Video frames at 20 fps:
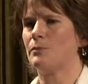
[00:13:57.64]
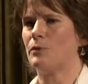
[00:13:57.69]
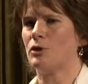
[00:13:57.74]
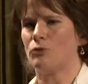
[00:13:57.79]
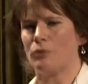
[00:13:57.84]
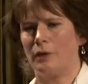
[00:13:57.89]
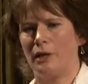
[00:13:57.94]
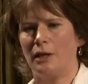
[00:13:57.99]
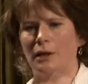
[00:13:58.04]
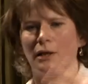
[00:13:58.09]

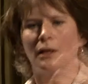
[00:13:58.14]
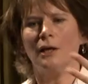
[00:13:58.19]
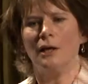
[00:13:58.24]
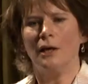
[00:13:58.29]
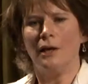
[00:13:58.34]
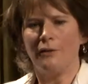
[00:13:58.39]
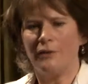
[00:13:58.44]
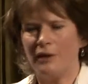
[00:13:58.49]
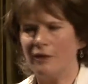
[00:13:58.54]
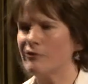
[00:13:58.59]
between
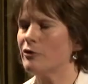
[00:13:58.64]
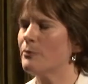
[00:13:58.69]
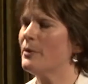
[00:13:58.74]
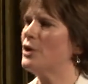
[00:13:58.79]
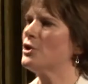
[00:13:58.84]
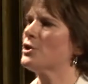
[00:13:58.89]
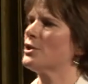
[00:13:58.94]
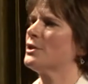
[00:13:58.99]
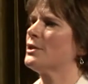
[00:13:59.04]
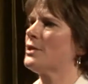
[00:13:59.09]
the
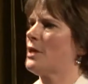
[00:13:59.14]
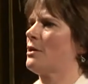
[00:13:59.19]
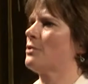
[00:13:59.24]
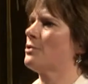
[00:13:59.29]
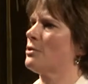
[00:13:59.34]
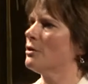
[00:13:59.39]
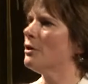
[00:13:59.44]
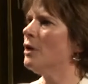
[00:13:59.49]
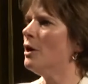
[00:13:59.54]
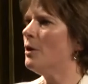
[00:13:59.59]
information
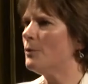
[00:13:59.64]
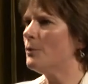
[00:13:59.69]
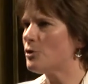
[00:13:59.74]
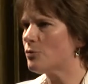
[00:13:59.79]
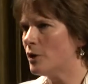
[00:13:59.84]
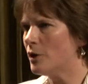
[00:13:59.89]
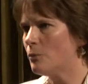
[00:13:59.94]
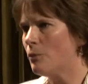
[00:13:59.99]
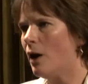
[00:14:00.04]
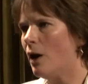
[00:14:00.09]
sector,
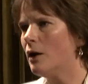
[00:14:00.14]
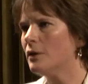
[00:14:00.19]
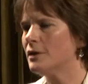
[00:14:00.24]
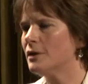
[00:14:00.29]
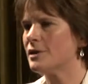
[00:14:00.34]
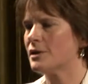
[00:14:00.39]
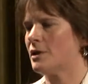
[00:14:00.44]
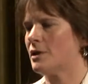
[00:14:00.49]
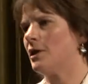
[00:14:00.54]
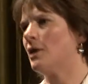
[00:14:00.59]
between
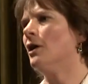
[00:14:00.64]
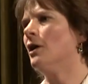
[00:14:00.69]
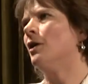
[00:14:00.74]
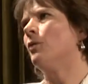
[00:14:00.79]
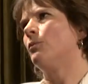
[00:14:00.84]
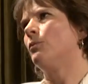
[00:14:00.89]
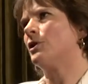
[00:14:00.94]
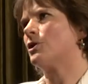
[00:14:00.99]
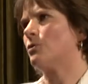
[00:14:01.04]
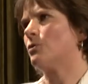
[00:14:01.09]
policy,
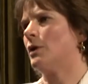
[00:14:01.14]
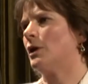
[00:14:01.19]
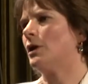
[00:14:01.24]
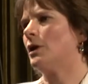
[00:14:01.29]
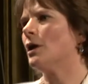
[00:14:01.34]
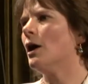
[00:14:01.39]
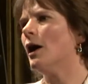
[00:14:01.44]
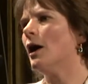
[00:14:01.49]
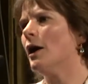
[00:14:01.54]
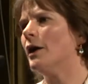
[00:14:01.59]
between
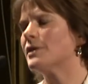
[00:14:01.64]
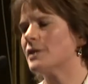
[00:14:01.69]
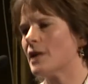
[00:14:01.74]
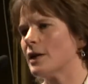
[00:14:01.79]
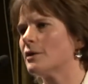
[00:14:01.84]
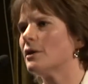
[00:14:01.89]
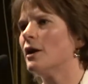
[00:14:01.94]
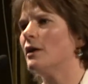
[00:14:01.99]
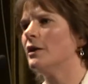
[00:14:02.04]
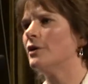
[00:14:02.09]
uh,
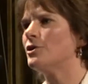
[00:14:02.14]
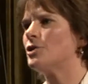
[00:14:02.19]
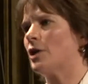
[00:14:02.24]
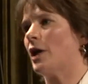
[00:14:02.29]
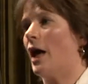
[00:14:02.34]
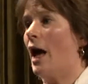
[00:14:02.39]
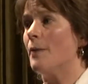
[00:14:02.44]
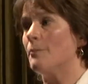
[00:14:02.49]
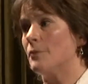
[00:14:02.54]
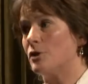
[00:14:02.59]
technology,
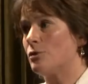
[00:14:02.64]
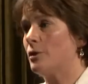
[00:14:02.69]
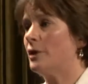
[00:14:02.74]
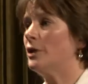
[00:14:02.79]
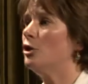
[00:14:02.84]
and between